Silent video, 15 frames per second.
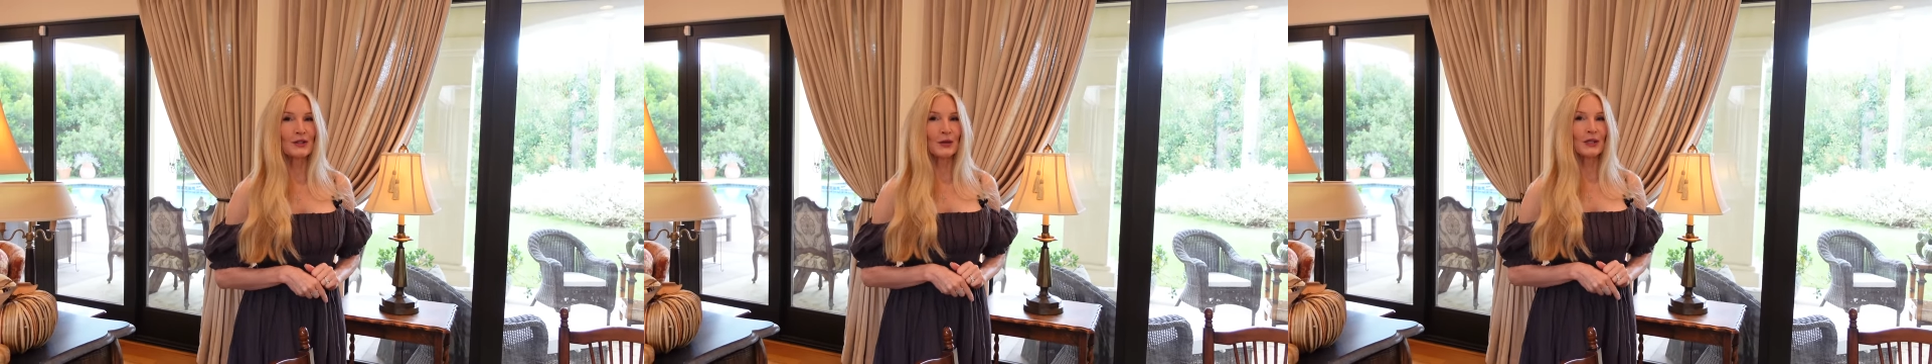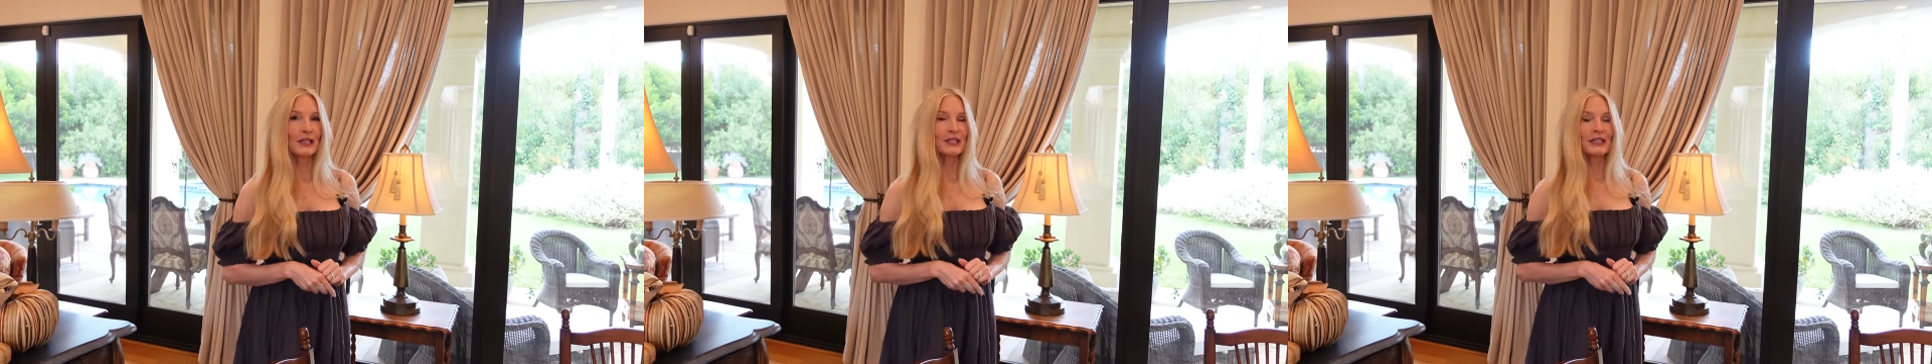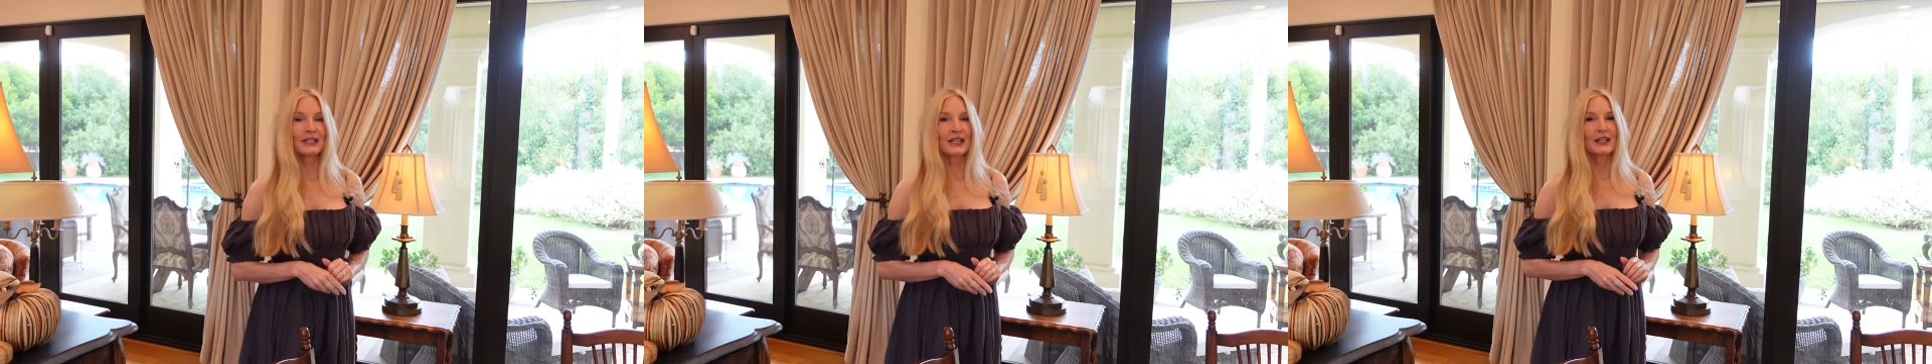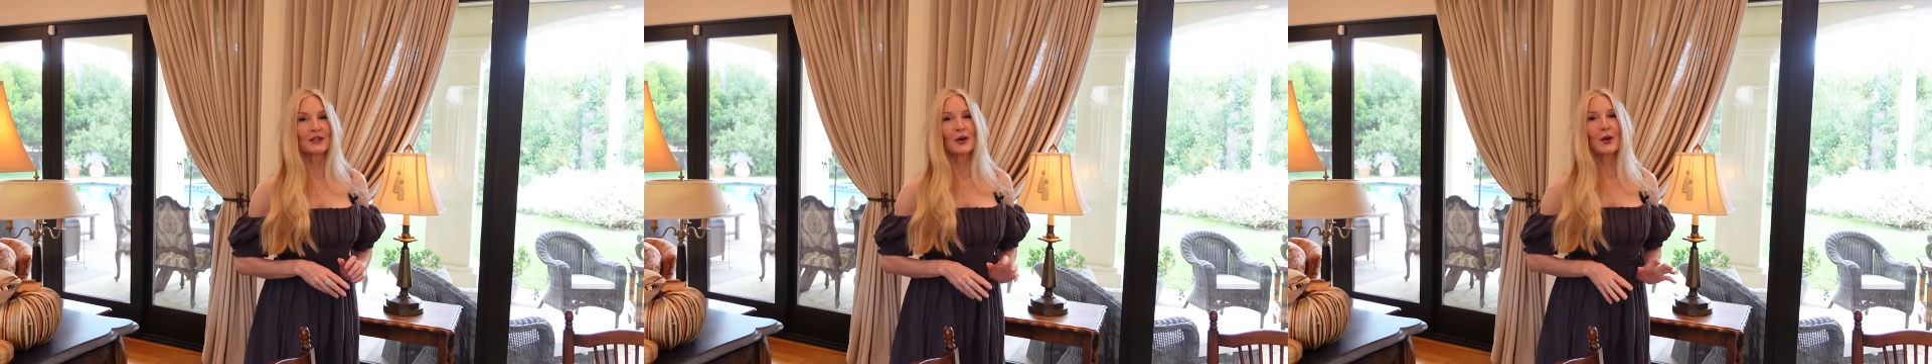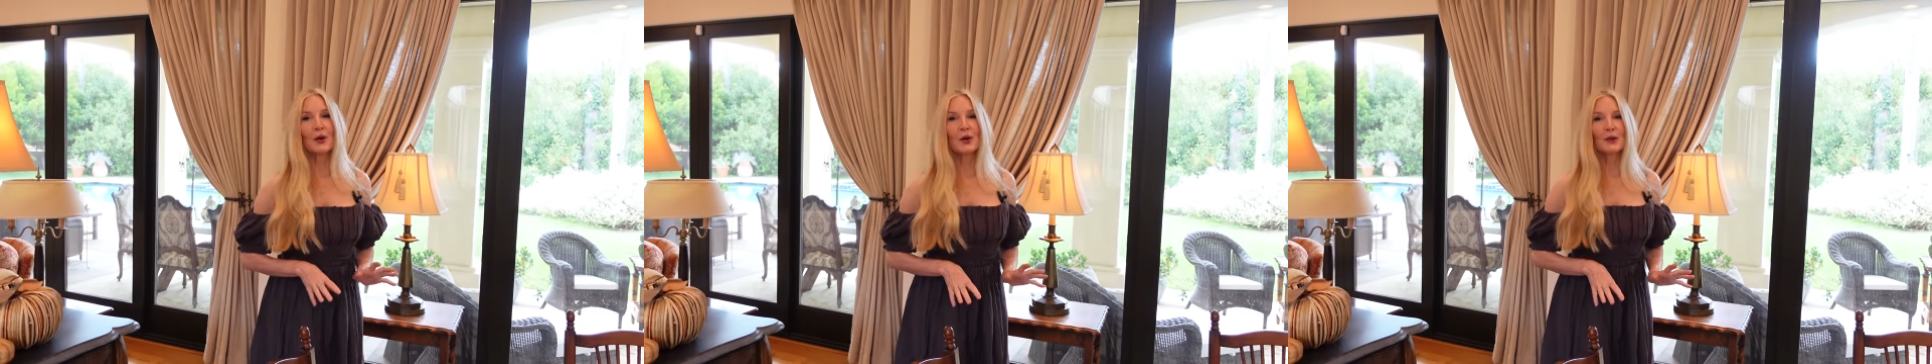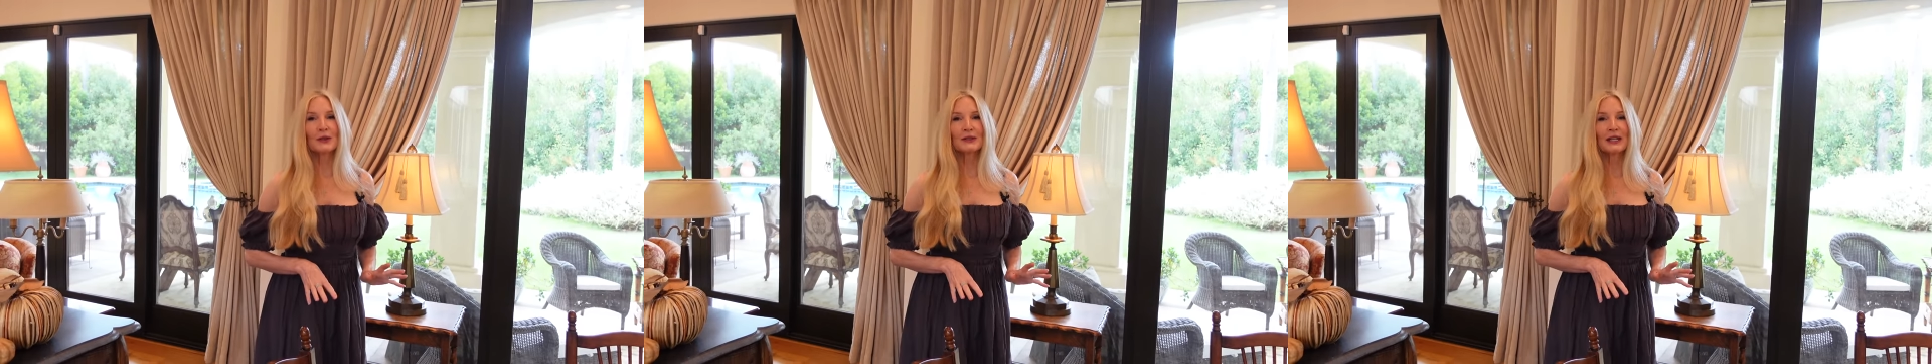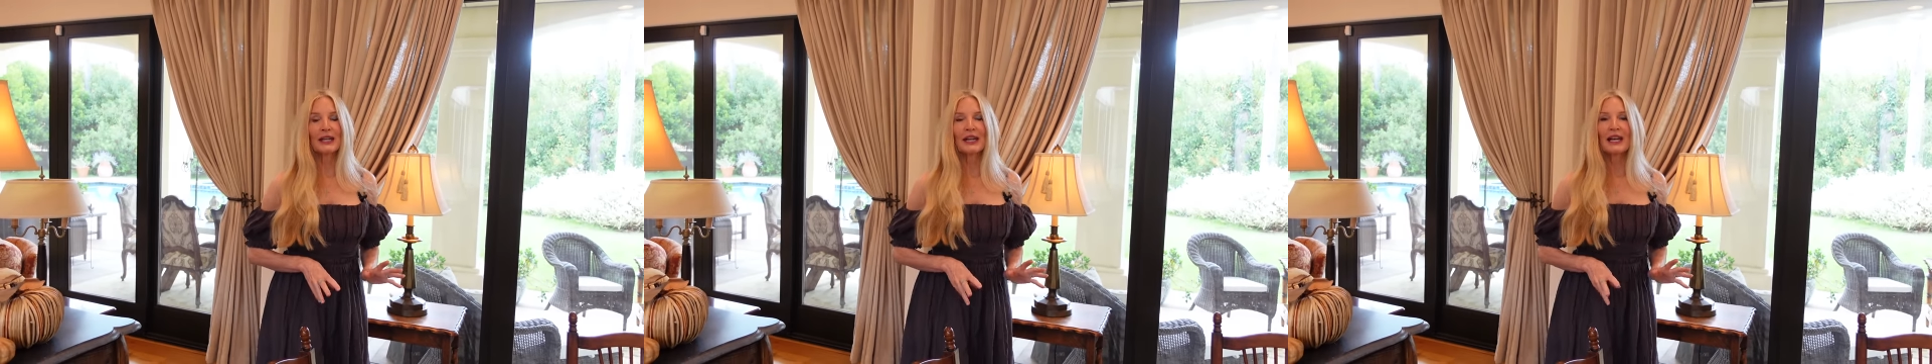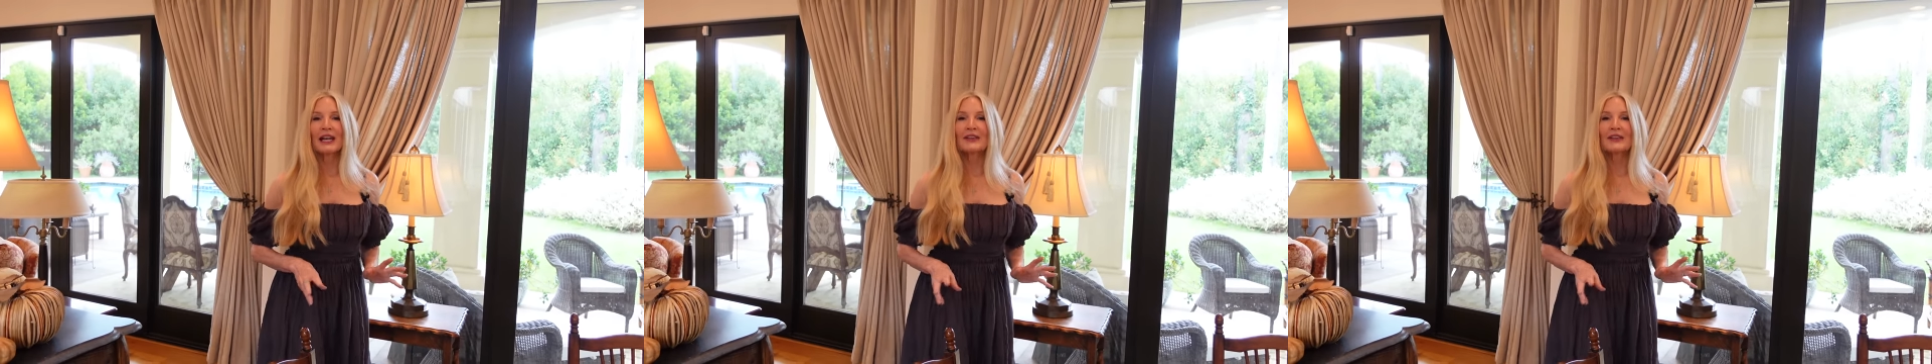starting to get cold.